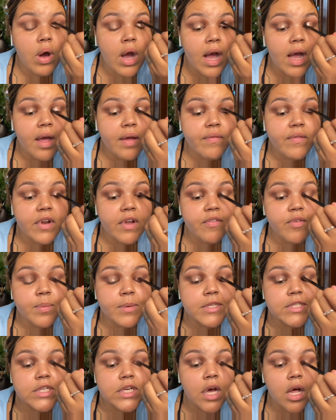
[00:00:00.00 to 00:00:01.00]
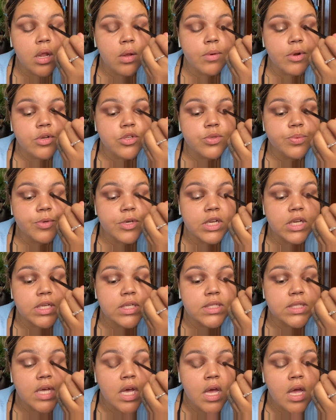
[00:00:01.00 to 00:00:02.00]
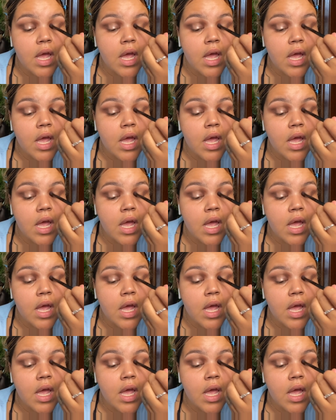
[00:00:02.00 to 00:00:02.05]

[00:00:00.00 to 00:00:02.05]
I've never been to Colorado Springs.